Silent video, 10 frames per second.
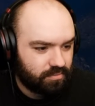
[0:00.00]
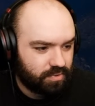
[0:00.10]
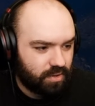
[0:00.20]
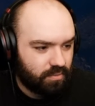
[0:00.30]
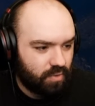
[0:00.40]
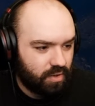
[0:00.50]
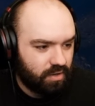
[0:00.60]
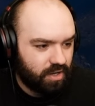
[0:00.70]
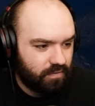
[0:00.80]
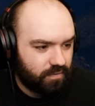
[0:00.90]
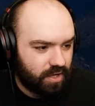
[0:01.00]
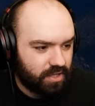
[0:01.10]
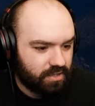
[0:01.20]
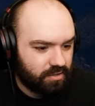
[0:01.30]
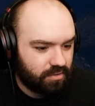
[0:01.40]
But I'm wondering if I
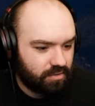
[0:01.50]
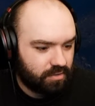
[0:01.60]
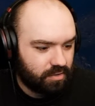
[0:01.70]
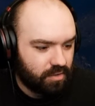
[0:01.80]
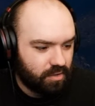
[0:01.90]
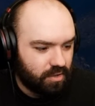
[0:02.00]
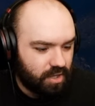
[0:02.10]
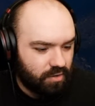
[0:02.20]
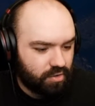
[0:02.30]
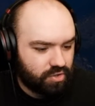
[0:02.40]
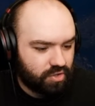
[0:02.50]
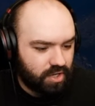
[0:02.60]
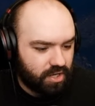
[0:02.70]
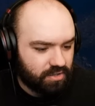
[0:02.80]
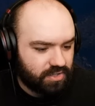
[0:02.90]
can. How good do you
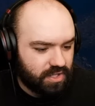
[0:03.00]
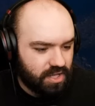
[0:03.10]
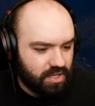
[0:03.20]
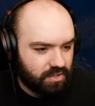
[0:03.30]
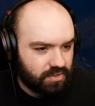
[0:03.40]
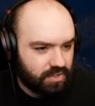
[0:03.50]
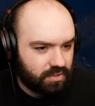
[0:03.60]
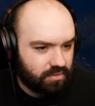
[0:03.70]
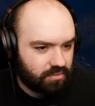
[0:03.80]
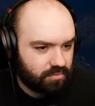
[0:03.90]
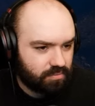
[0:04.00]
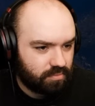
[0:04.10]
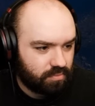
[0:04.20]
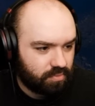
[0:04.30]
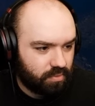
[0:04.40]
reckon our sneak is?
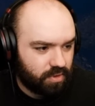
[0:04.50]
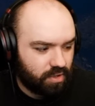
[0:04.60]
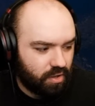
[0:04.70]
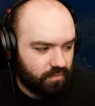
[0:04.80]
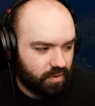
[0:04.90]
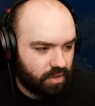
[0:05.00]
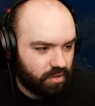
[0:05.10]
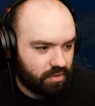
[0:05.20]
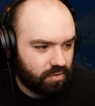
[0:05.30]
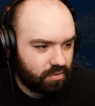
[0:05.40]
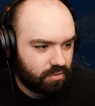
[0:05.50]
Probably not very good.